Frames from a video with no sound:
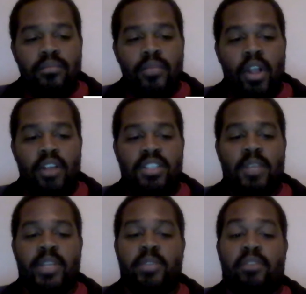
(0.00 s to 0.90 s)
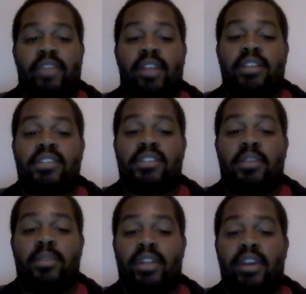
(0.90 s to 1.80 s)
All subjects were fairly
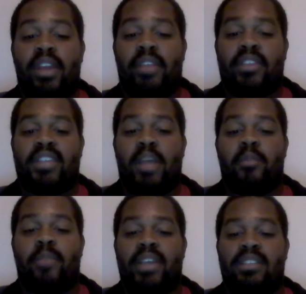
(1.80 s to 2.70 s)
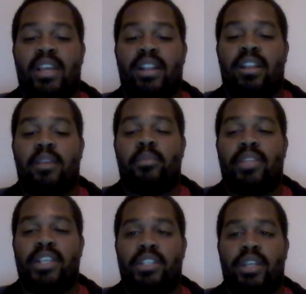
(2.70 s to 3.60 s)
similar at the time of baseline
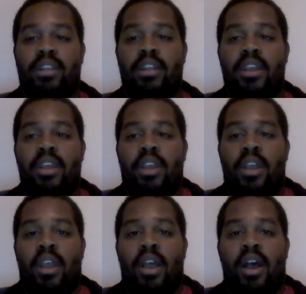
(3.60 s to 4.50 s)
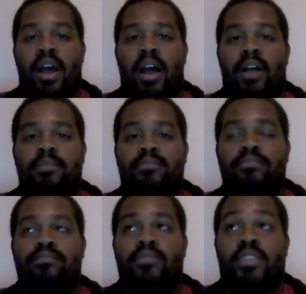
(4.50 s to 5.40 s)
completion. And
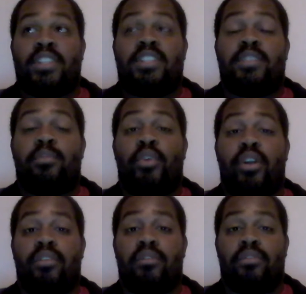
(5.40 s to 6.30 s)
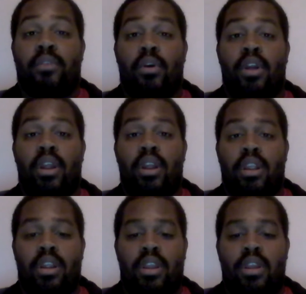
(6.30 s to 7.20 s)
this is important
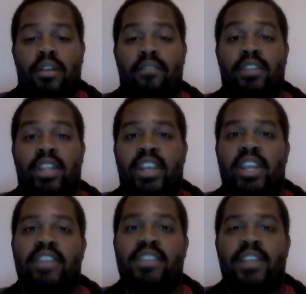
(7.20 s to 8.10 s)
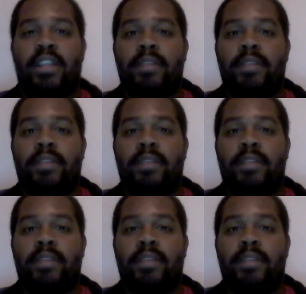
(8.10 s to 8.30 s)
for validity of the study.